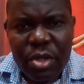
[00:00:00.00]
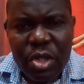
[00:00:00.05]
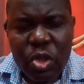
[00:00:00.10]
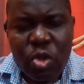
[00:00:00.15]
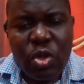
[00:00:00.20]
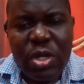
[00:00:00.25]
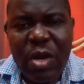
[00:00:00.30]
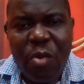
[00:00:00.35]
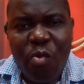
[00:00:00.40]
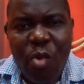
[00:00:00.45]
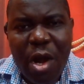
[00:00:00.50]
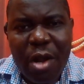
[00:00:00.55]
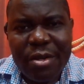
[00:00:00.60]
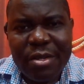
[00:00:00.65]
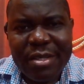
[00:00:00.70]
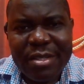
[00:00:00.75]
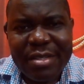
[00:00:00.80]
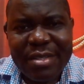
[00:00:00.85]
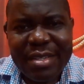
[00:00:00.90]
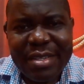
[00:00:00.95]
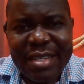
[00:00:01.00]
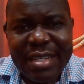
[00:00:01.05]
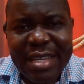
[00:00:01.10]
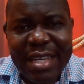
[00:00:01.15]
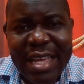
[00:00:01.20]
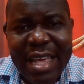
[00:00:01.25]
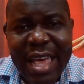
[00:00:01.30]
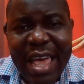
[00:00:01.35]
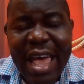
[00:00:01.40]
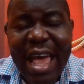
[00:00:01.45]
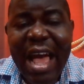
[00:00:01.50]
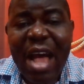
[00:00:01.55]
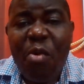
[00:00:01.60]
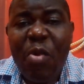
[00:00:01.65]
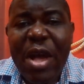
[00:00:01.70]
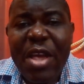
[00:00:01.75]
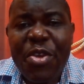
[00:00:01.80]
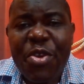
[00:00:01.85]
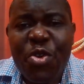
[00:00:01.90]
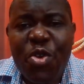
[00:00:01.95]
to the world
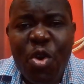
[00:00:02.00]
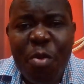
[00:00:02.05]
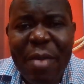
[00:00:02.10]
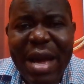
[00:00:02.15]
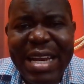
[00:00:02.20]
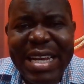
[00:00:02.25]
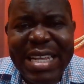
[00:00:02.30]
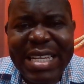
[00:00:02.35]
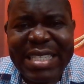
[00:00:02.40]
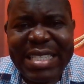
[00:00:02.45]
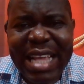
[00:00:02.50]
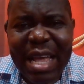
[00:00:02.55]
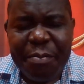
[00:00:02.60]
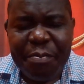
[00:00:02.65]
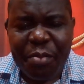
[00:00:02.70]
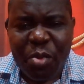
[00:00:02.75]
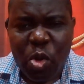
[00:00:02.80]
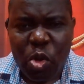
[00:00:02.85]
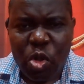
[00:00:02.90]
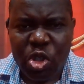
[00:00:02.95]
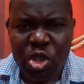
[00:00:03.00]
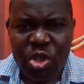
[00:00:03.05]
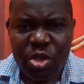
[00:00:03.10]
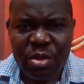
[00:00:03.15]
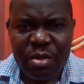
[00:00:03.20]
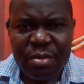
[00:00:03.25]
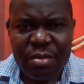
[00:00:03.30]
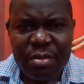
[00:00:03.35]
our humanist approach,